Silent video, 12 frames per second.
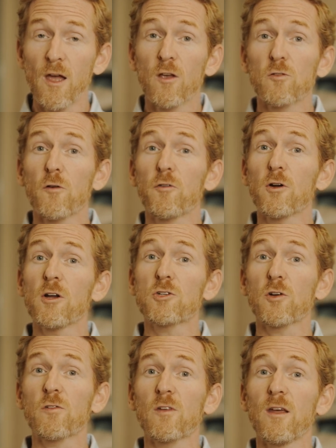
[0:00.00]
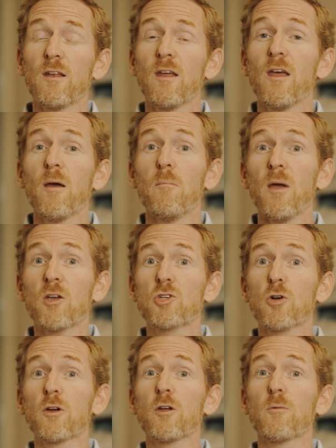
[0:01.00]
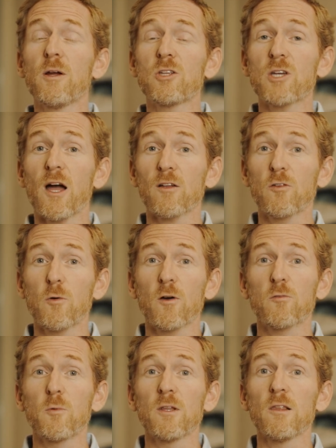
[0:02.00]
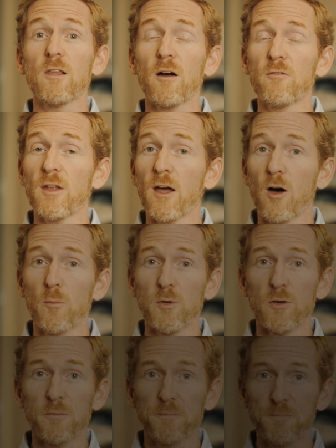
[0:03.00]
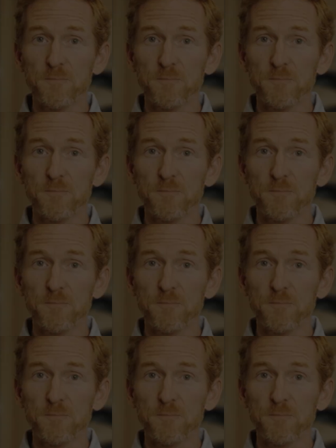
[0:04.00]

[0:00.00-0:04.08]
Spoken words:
So if you're interested, make sure you reach out to us. We'd love to help you.